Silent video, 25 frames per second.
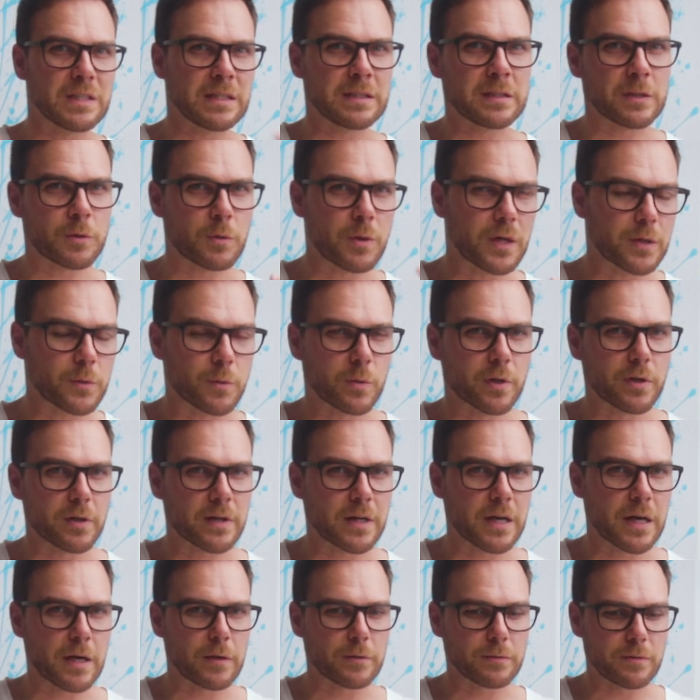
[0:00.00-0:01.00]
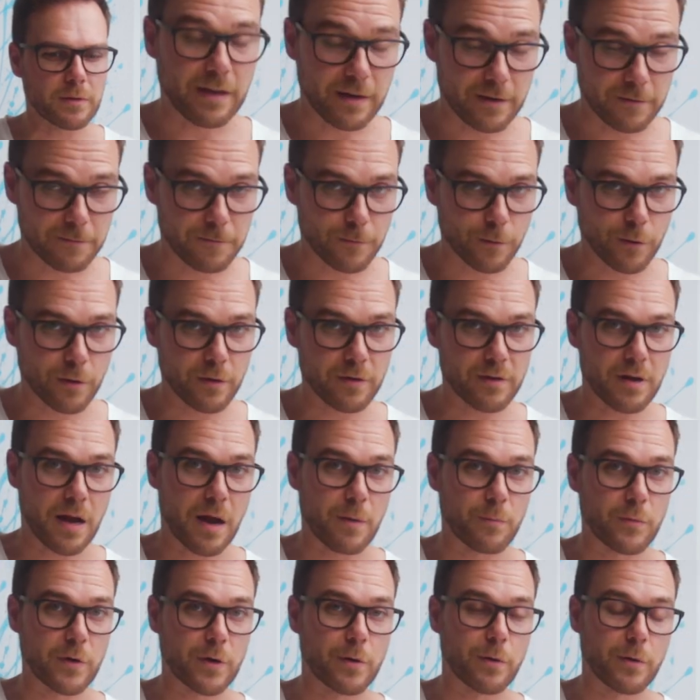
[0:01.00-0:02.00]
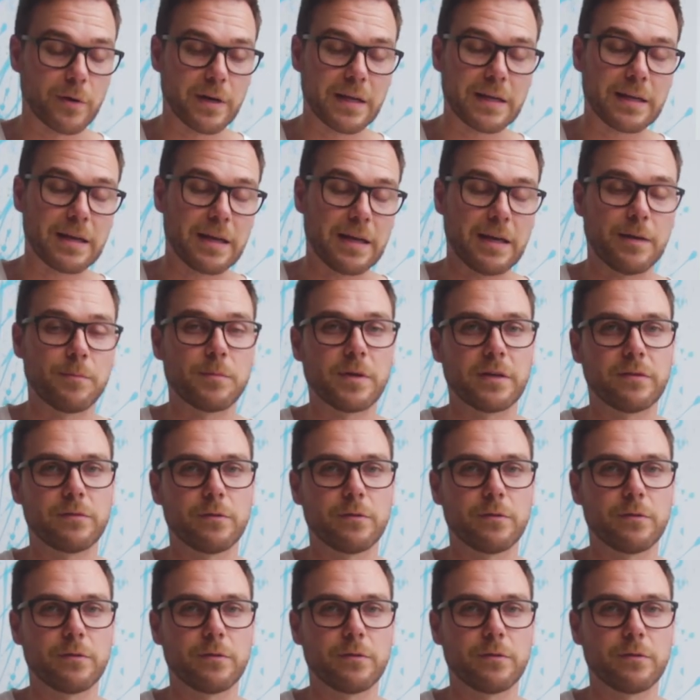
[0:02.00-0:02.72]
didn't quite work out. Therefore, I'm recording in my